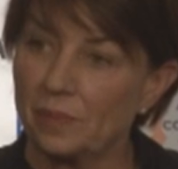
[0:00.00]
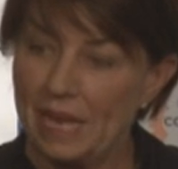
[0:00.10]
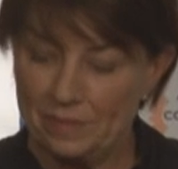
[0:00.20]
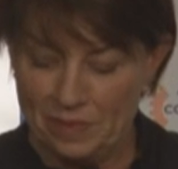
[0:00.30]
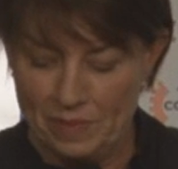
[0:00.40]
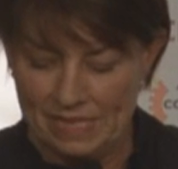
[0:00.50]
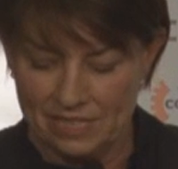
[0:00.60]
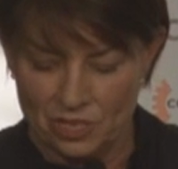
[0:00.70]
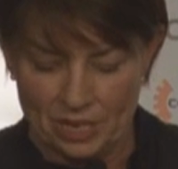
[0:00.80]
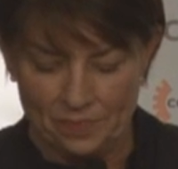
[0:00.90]
to blame the
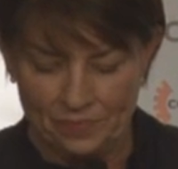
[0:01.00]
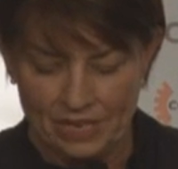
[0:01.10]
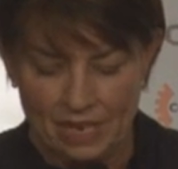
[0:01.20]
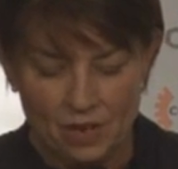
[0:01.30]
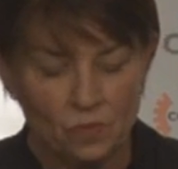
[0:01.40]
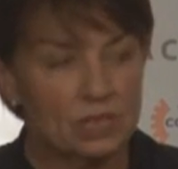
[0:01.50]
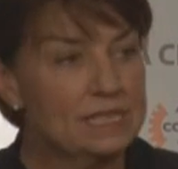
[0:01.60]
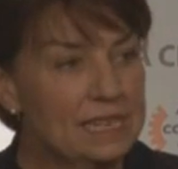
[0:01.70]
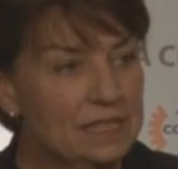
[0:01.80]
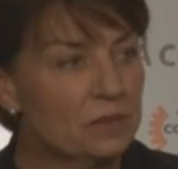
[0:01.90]
messenger. What
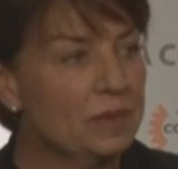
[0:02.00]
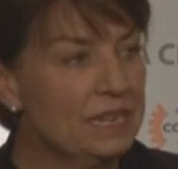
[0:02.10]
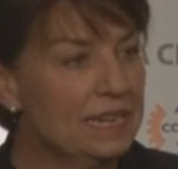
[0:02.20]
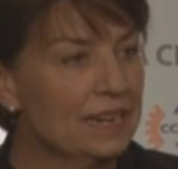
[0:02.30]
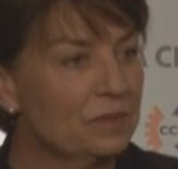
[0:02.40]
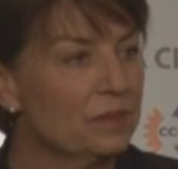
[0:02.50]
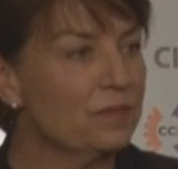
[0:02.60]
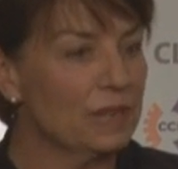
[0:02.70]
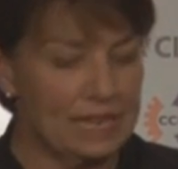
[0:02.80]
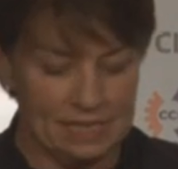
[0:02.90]
is in the media
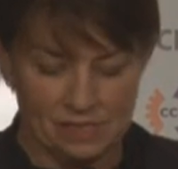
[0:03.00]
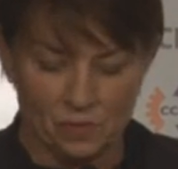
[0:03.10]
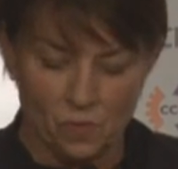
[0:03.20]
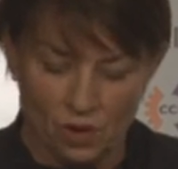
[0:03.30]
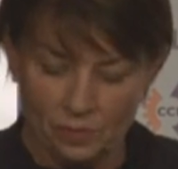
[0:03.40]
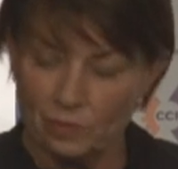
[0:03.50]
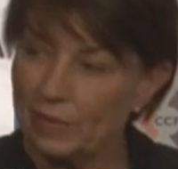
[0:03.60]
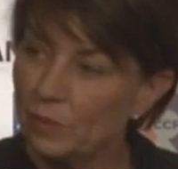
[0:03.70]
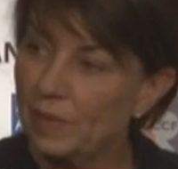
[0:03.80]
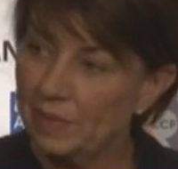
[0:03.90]
reflects what
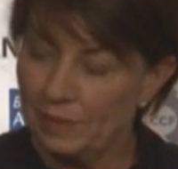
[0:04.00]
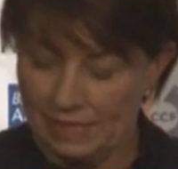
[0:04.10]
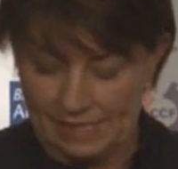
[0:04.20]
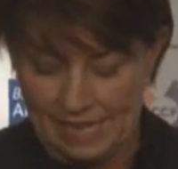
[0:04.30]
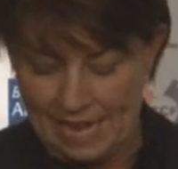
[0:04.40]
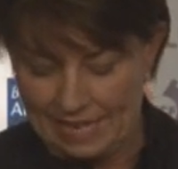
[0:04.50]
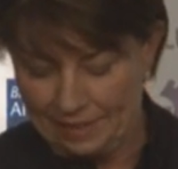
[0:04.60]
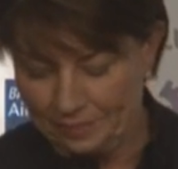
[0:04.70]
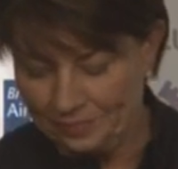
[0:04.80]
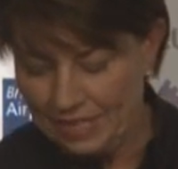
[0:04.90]
real people are
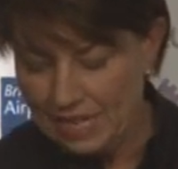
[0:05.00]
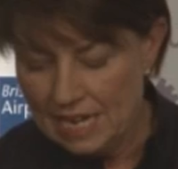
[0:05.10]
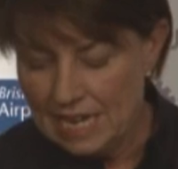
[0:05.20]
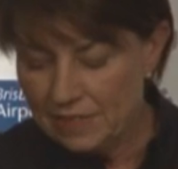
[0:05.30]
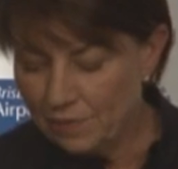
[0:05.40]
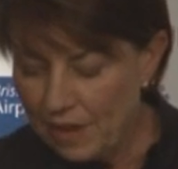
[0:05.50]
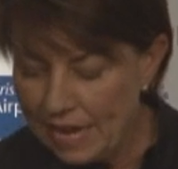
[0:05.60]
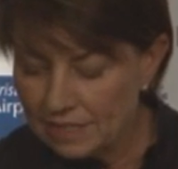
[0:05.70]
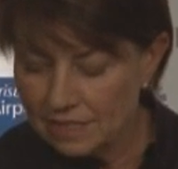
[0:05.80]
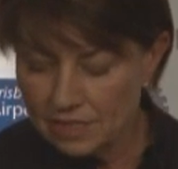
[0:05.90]
saying. The
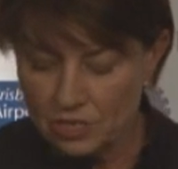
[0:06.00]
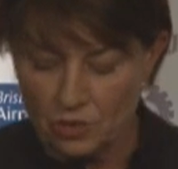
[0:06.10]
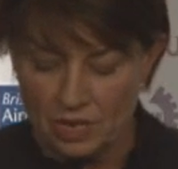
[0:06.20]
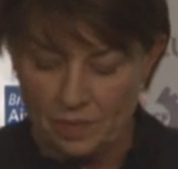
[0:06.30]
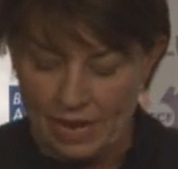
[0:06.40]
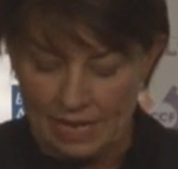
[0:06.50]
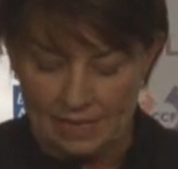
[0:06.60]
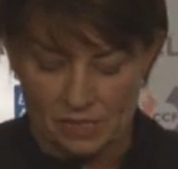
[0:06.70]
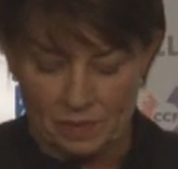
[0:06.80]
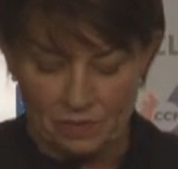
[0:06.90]
fact that the Courier Mail
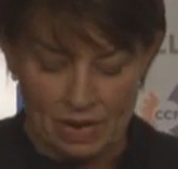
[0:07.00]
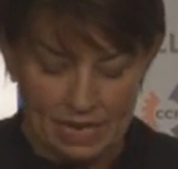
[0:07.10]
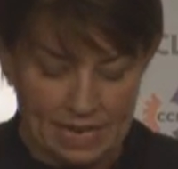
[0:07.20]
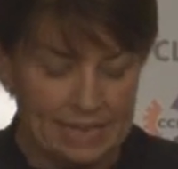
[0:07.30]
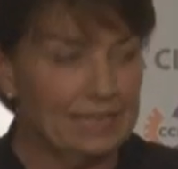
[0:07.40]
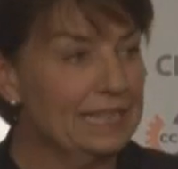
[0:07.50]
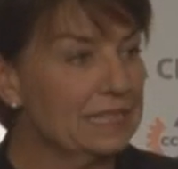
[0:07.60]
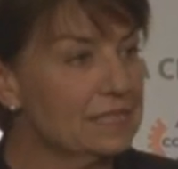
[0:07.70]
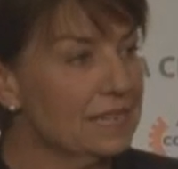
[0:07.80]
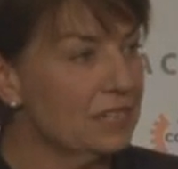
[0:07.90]
has been running a Let
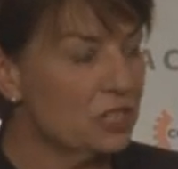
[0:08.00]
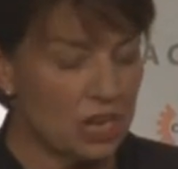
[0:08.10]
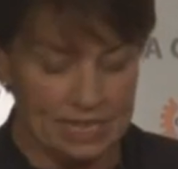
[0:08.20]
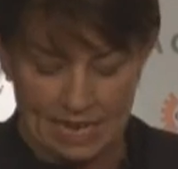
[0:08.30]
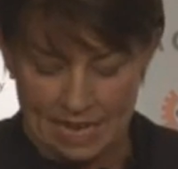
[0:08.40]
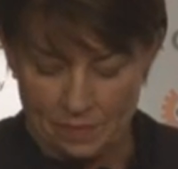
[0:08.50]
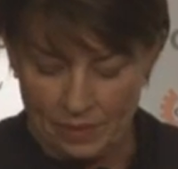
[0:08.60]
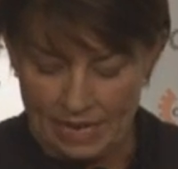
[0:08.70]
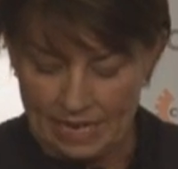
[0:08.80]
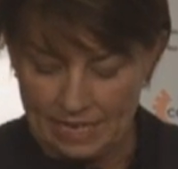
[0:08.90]
the Sunshine
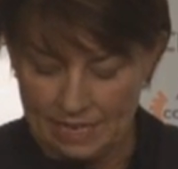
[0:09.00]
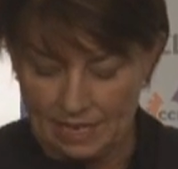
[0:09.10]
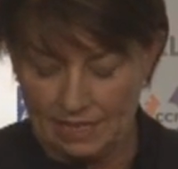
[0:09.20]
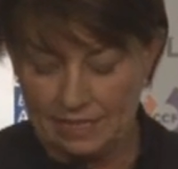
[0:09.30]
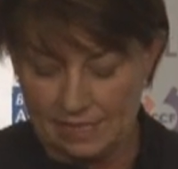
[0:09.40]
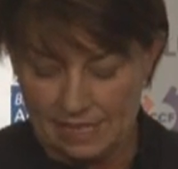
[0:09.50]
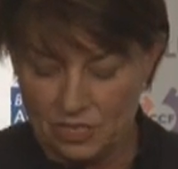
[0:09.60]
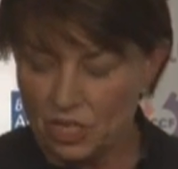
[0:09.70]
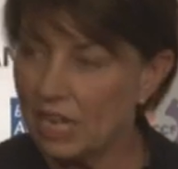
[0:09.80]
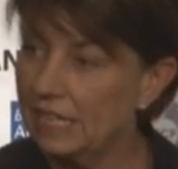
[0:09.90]

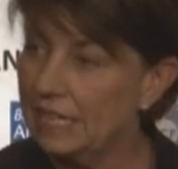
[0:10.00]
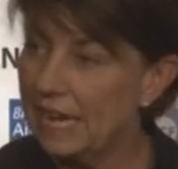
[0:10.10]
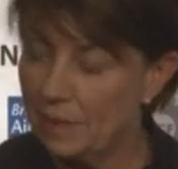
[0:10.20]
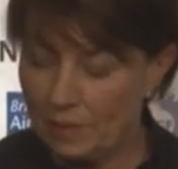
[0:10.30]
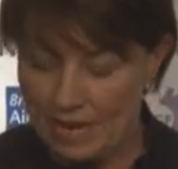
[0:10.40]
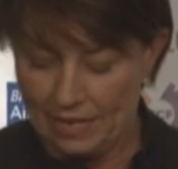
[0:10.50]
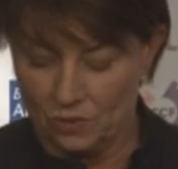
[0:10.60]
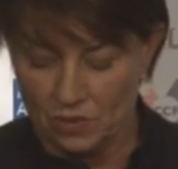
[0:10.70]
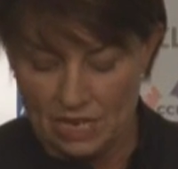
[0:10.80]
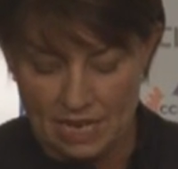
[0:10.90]
In campaign
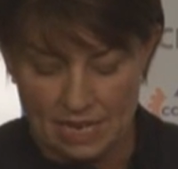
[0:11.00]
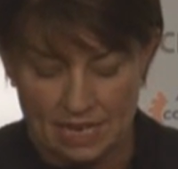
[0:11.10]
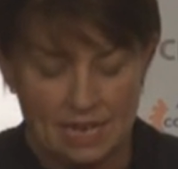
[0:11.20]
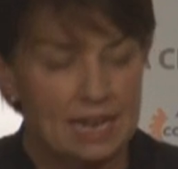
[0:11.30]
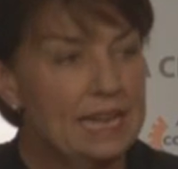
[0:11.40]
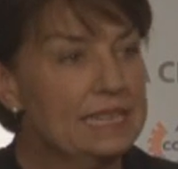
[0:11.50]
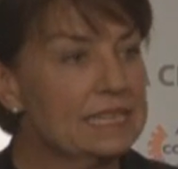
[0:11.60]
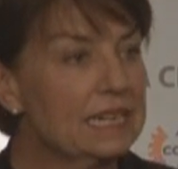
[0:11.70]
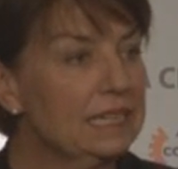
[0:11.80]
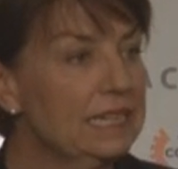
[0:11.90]
all year is
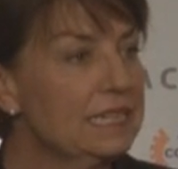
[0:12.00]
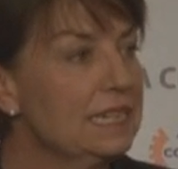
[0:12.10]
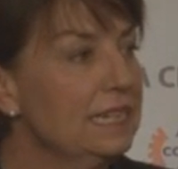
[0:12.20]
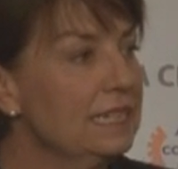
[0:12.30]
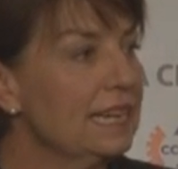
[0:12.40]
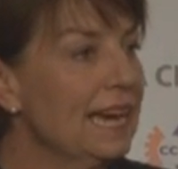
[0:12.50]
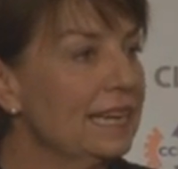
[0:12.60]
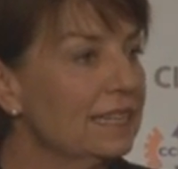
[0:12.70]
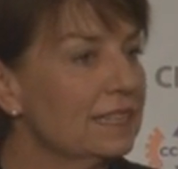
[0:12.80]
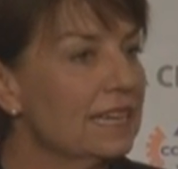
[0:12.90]
a clear
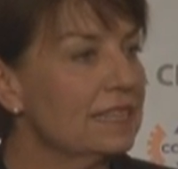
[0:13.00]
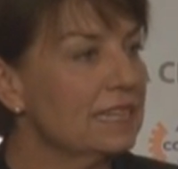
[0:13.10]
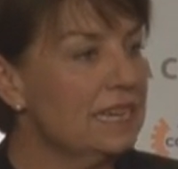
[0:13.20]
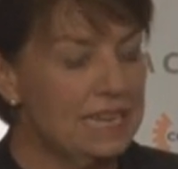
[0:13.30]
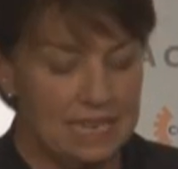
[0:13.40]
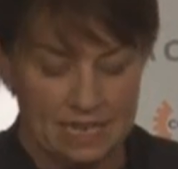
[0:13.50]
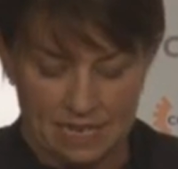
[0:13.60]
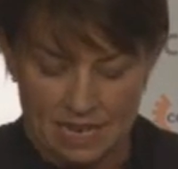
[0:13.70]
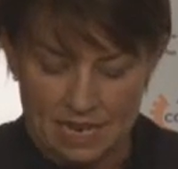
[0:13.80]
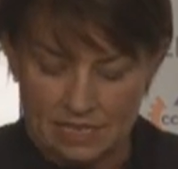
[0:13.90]
indicator that the
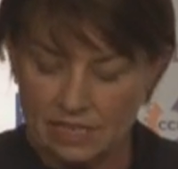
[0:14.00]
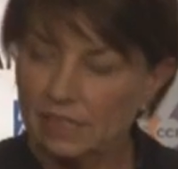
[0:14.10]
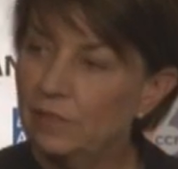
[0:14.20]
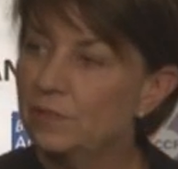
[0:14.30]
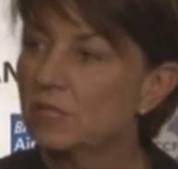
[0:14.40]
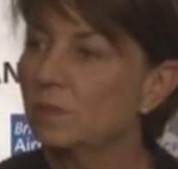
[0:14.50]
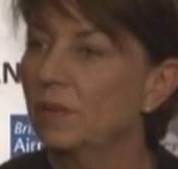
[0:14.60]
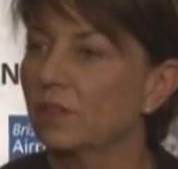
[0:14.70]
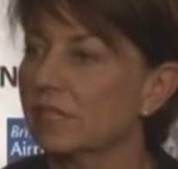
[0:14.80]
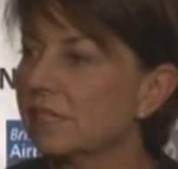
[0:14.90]
need to lift
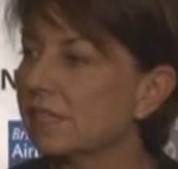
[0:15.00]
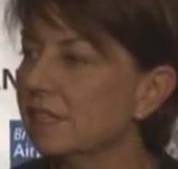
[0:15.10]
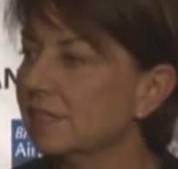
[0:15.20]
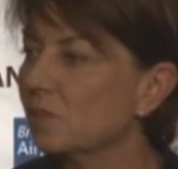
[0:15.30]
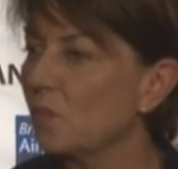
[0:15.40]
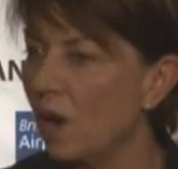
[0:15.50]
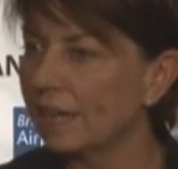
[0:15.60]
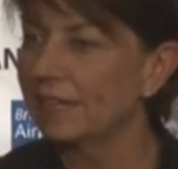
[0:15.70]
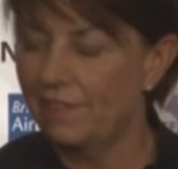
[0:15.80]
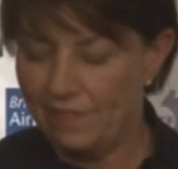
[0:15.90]
spirits is
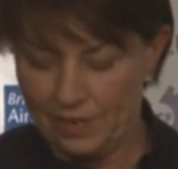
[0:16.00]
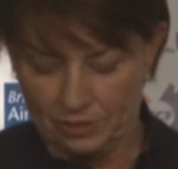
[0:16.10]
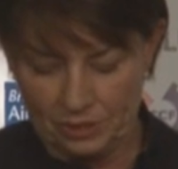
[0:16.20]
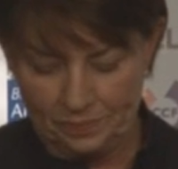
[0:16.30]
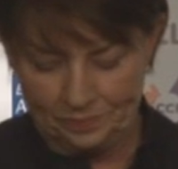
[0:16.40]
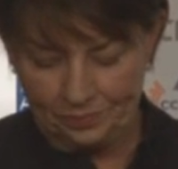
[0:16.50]
widely felt.